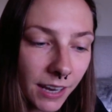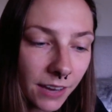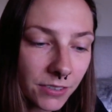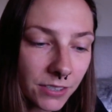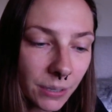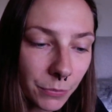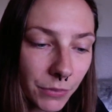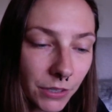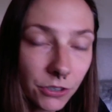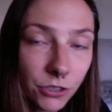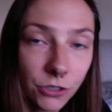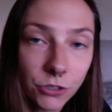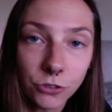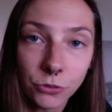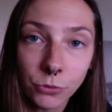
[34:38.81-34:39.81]
have something
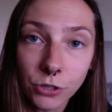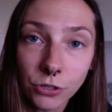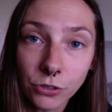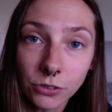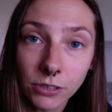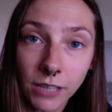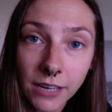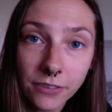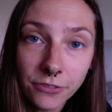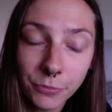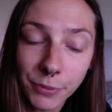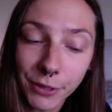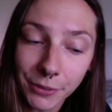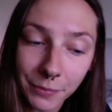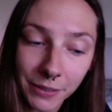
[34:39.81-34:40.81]
to do with your life
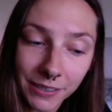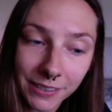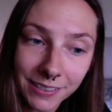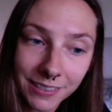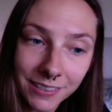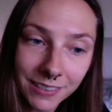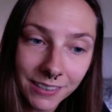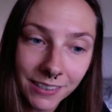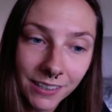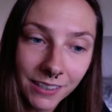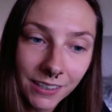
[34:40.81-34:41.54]
purpose,